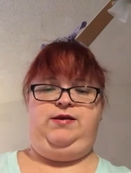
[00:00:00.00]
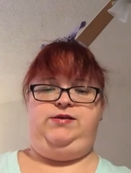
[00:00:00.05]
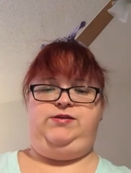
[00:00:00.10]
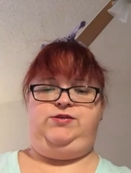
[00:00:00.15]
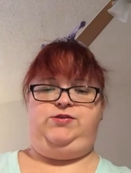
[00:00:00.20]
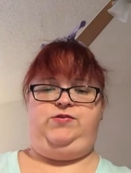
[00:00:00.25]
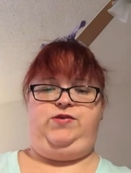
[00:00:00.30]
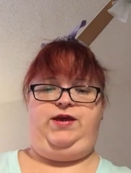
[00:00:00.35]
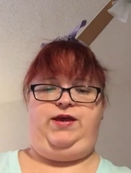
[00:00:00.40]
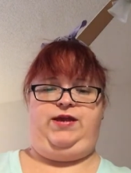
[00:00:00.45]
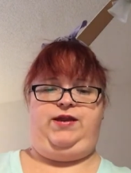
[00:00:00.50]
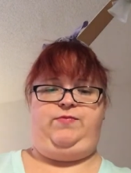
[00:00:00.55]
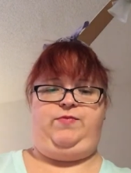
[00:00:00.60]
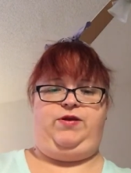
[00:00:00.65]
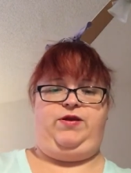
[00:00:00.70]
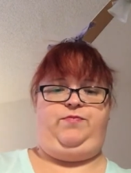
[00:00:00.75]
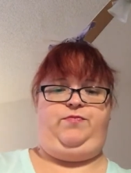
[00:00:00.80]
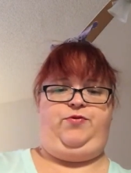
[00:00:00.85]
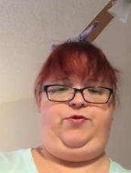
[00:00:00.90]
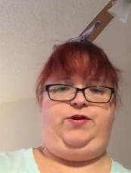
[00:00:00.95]
So then I'm
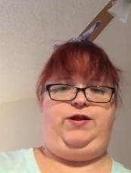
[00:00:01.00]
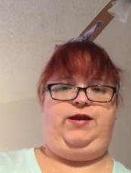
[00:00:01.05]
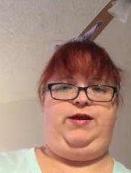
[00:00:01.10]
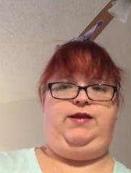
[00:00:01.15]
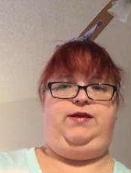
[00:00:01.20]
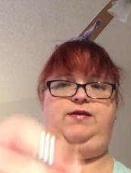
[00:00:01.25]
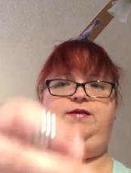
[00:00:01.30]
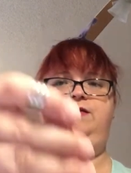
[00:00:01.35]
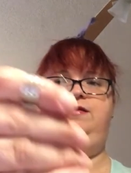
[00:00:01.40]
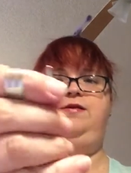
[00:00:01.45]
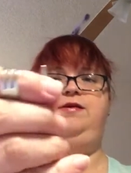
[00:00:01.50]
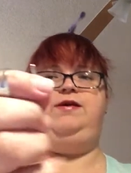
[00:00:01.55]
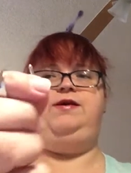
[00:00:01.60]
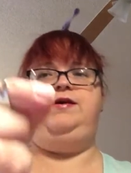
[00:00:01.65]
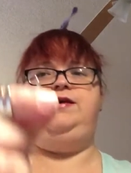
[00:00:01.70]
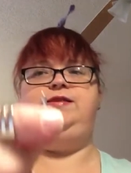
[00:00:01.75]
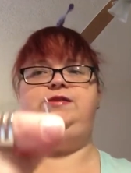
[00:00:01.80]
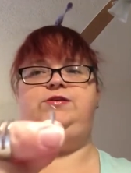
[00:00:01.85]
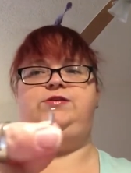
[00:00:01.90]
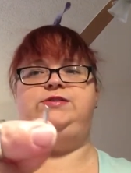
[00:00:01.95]
going to put it,
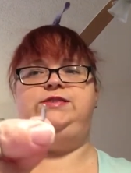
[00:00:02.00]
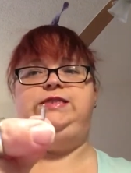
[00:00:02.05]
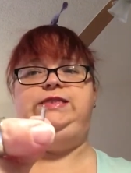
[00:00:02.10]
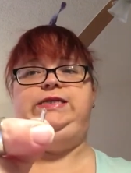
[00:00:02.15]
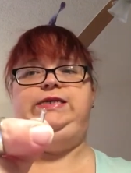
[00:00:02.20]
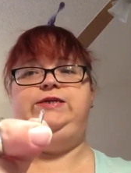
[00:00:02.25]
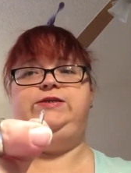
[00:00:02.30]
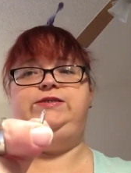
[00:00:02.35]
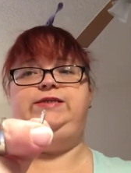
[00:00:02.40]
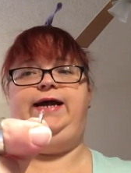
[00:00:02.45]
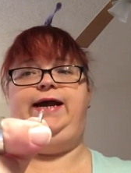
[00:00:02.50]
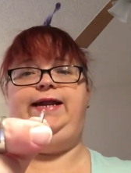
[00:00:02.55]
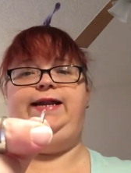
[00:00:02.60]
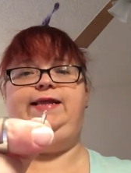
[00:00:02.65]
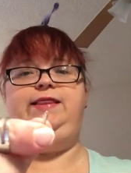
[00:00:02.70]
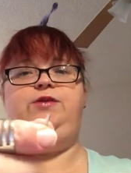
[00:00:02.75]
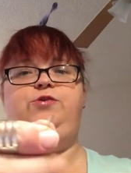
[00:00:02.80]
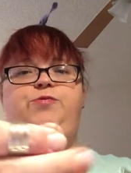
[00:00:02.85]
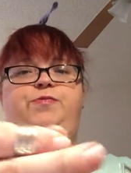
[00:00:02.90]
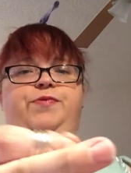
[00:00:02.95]
and there's a little tiny
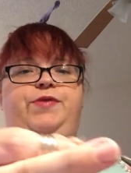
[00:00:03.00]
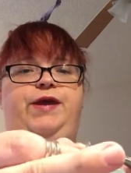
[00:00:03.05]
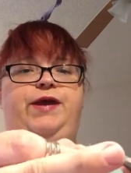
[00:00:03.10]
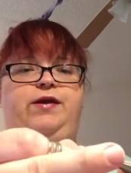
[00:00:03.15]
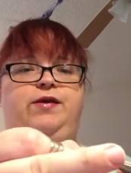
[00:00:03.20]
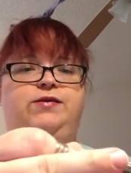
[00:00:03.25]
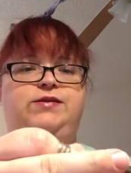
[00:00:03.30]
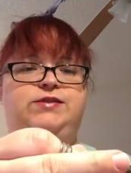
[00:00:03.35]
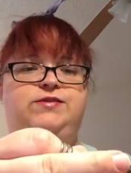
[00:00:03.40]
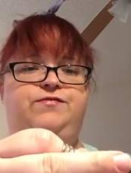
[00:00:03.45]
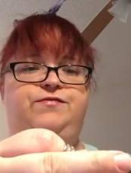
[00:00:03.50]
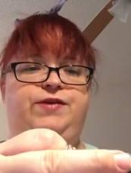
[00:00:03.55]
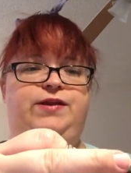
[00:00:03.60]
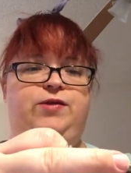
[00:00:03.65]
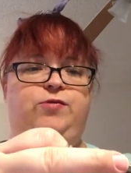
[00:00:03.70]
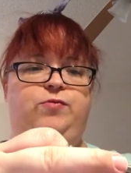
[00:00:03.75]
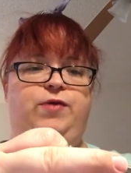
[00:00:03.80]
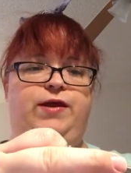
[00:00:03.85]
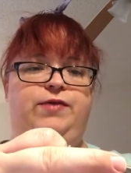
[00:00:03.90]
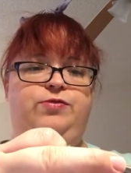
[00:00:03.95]
loop there. Just feed
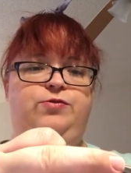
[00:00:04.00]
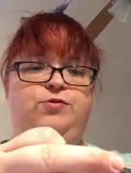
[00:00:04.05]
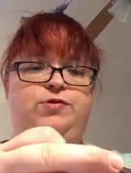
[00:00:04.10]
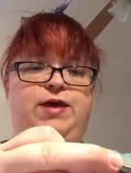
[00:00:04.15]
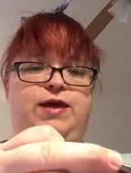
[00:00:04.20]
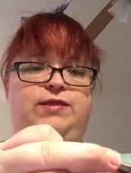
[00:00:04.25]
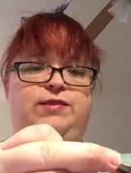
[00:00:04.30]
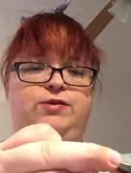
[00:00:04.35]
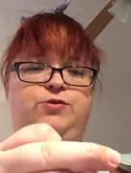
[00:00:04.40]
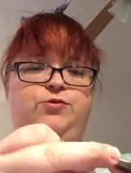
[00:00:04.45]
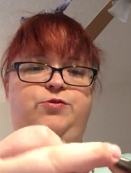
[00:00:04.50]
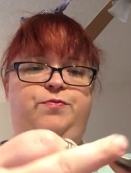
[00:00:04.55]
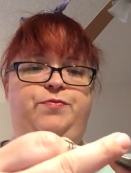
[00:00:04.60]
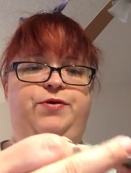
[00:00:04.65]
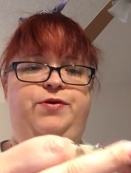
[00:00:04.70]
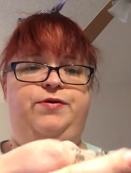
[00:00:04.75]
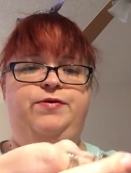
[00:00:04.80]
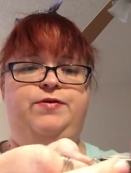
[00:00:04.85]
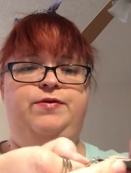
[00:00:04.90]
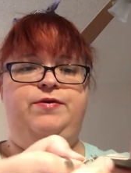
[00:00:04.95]
it right through that loop.
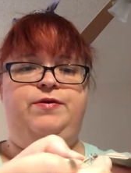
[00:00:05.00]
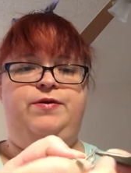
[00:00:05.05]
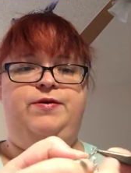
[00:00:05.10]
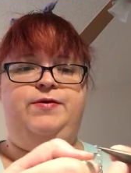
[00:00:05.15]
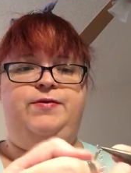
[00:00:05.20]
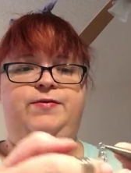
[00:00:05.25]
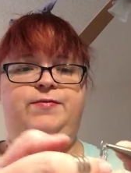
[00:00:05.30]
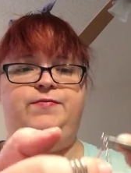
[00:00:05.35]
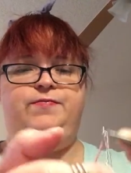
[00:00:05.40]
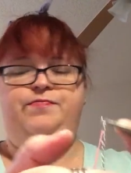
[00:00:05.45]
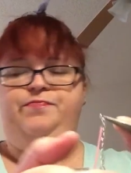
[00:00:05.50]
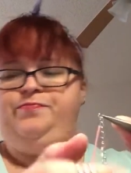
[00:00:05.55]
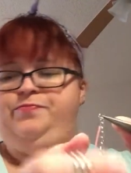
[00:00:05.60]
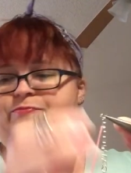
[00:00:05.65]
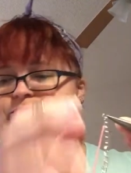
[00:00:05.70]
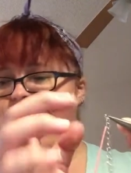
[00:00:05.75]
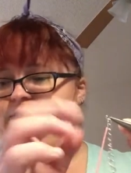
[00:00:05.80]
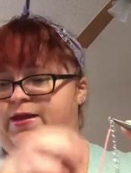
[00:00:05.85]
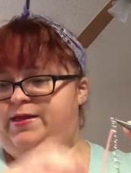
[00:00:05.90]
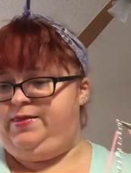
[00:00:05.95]

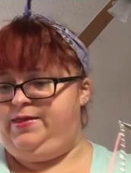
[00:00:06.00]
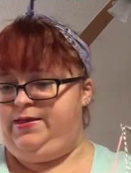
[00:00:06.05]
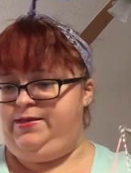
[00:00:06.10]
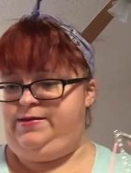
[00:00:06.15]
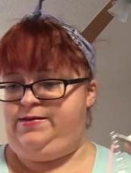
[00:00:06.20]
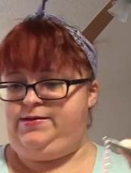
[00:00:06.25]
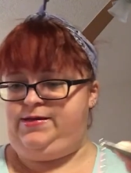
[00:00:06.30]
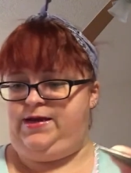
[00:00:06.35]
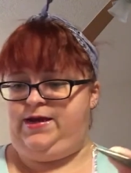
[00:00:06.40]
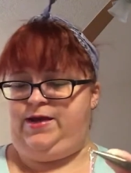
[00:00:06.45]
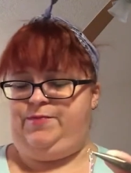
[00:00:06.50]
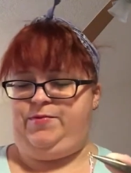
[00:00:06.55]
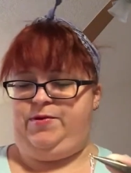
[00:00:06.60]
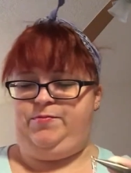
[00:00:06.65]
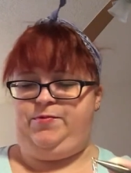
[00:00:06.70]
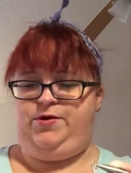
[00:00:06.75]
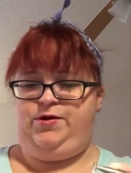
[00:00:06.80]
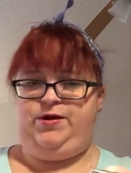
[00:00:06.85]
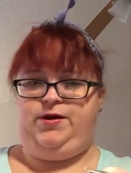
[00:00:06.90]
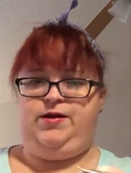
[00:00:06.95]
And this time
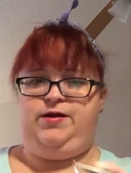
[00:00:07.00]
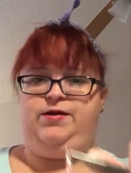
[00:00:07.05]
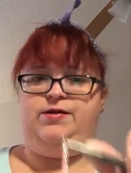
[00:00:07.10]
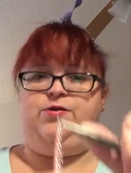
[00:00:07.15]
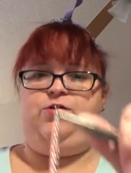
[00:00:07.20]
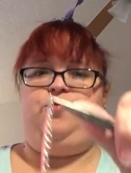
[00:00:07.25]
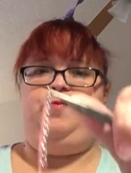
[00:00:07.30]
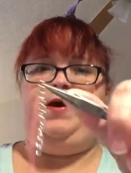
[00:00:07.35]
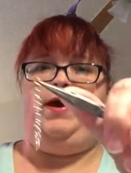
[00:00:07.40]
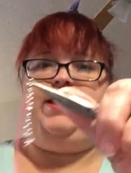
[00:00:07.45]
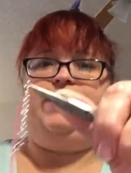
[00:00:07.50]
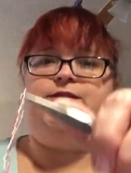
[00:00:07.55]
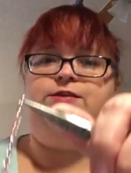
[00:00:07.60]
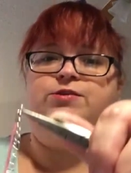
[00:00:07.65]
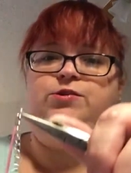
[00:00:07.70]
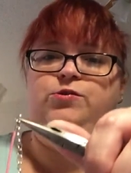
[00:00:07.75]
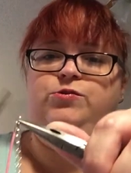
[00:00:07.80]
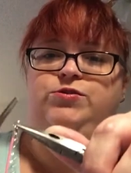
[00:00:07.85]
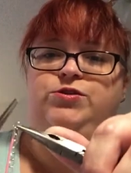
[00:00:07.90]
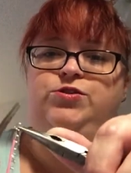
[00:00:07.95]
I'm going to go back to
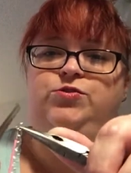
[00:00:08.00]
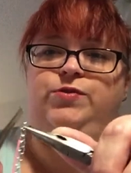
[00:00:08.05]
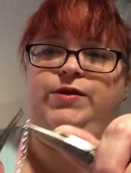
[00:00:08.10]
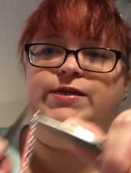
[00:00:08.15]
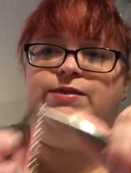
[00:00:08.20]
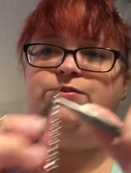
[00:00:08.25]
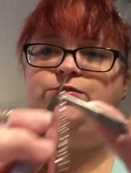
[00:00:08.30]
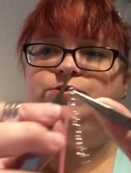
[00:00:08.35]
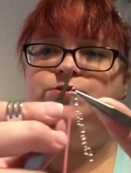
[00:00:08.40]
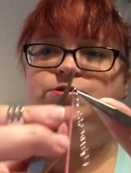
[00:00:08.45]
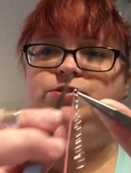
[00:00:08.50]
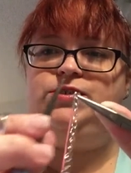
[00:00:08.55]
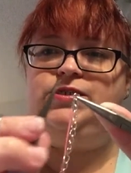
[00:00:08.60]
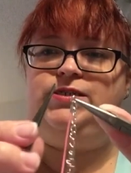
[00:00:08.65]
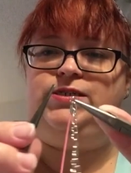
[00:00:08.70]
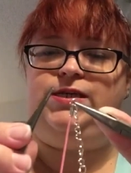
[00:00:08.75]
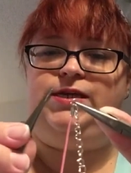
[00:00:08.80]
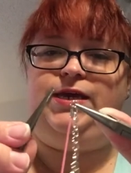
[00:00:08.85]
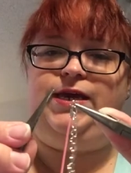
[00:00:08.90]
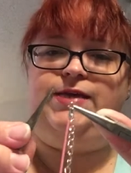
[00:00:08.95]
those tweezers,
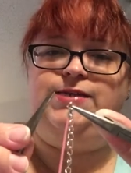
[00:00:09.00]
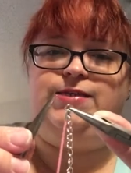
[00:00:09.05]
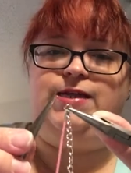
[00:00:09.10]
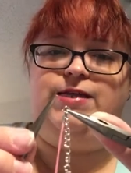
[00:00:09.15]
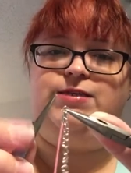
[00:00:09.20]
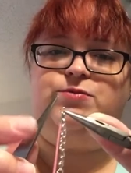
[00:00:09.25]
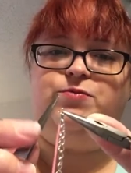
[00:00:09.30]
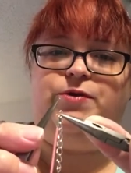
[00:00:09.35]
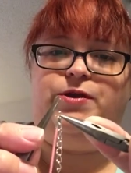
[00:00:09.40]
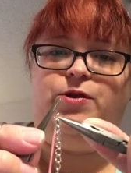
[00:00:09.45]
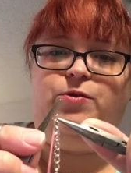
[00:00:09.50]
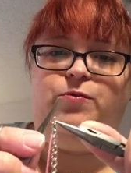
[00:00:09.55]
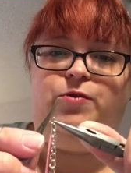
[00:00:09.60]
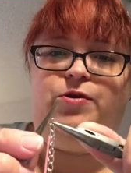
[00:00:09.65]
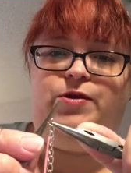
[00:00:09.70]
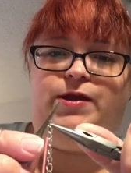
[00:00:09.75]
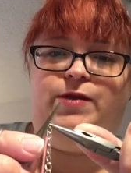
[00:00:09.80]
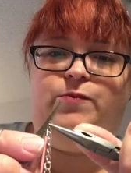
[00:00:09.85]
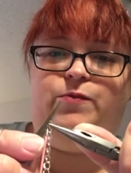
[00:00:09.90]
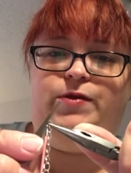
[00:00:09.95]
just in case that's what you're
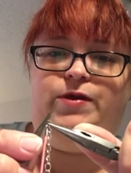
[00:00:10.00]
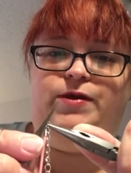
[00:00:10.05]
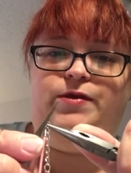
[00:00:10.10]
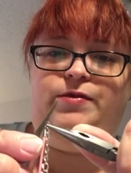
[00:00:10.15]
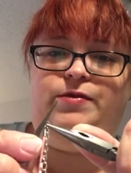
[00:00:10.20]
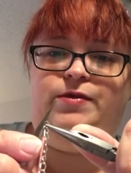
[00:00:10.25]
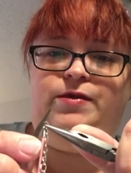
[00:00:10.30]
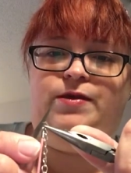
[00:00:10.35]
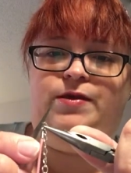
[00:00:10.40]
working with.